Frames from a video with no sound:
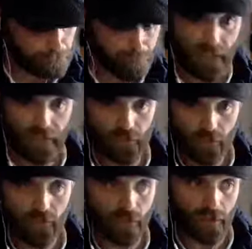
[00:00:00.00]
That's
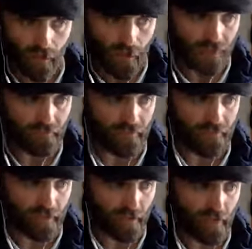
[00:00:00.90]
another kind of
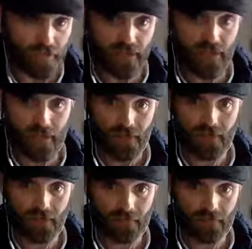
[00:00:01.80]
an obvious question.